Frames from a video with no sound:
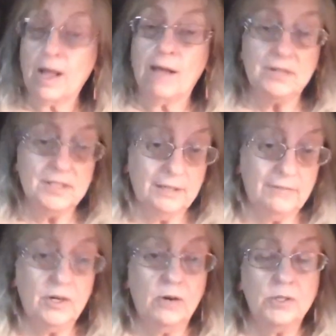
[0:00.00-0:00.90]
Obviously,
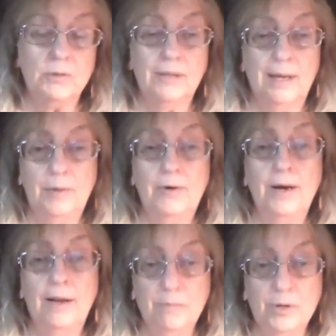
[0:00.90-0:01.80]
if you go to a
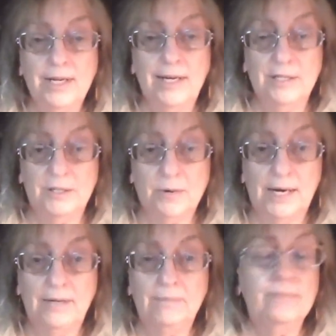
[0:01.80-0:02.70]
library, you have bookcases,
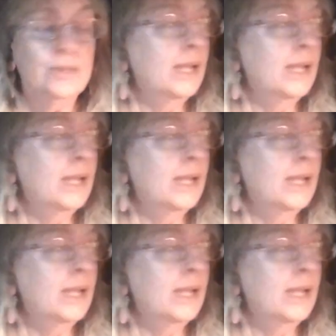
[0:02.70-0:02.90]
right?